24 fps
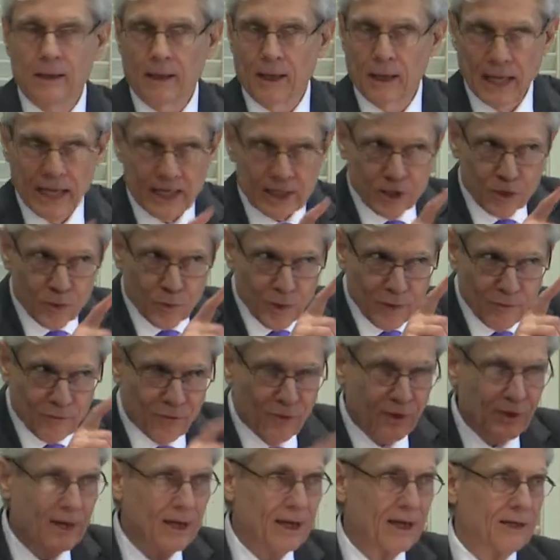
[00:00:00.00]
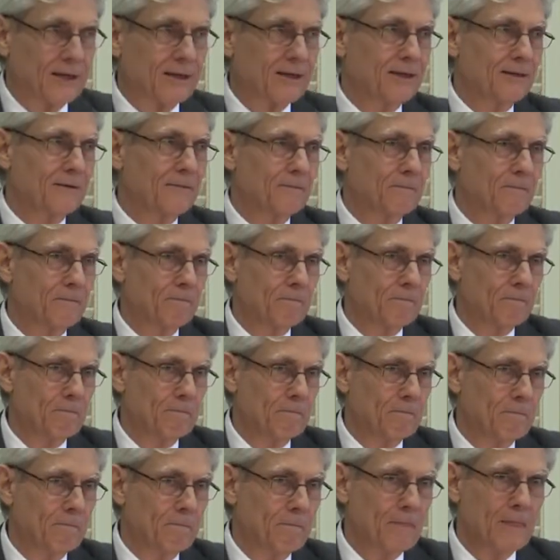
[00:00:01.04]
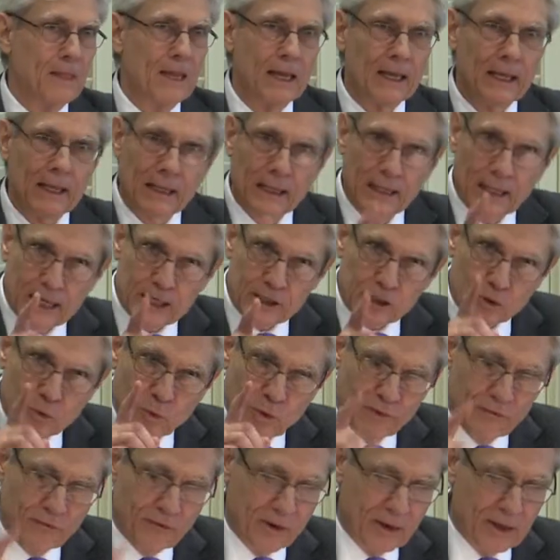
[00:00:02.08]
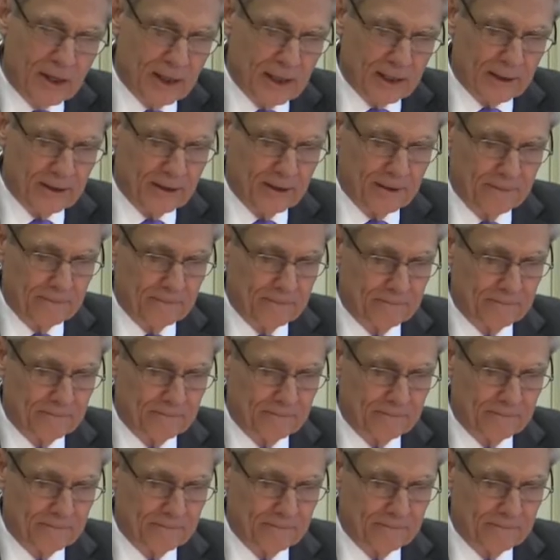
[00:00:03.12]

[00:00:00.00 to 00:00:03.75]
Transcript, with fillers: lest we forget. Lest we forget.